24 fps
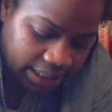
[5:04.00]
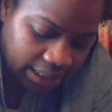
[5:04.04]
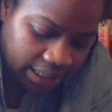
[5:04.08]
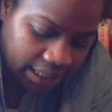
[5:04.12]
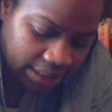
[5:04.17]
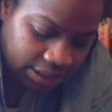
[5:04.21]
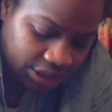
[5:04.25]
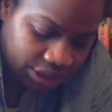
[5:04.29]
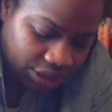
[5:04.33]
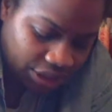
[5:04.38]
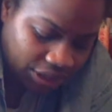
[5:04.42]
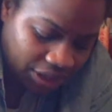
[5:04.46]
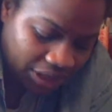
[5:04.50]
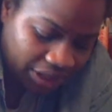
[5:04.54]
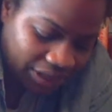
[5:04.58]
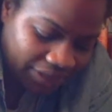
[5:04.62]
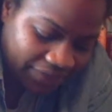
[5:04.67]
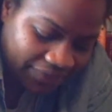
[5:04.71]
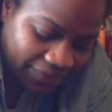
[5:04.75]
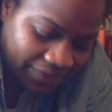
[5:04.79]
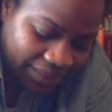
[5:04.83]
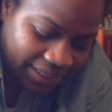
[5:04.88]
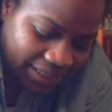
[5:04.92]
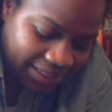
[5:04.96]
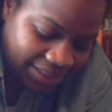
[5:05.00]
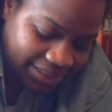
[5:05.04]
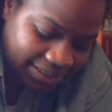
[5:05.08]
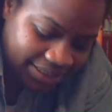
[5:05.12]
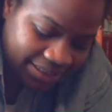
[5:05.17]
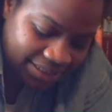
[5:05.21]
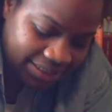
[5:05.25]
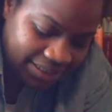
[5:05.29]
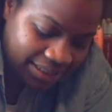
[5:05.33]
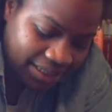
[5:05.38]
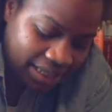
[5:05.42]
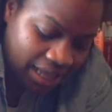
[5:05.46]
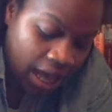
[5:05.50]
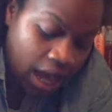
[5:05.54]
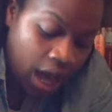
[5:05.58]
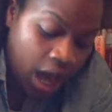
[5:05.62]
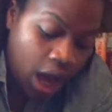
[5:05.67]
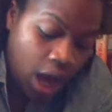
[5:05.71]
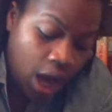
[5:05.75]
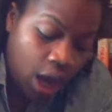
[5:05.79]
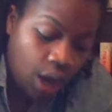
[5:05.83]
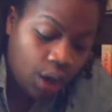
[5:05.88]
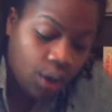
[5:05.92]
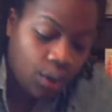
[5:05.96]
under all of this.
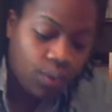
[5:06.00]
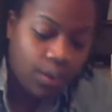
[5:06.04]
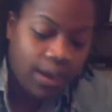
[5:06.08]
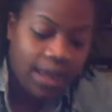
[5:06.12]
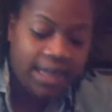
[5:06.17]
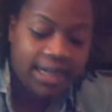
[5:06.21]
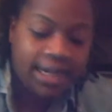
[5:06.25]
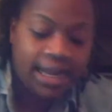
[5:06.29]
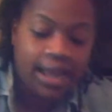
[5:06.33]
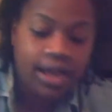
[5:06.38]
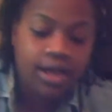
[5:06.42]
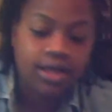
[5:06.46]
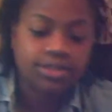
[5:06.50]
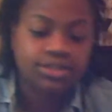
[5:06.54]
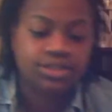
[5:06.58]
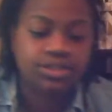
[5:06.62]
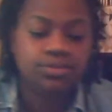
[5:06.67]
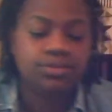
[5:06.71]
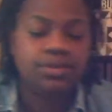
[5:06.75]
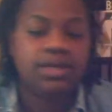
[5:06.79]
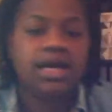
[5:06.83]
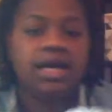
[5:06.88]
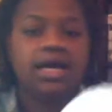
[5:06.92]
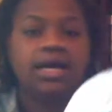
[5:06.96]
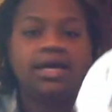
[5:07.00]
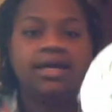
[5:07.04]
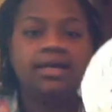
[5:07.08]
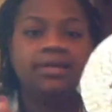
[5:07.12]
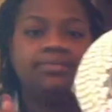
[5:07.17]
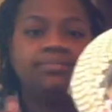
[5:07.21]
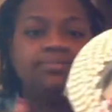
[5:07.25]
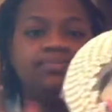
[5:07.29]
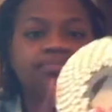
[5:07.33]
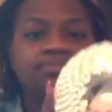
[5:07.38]
Oh, and I also got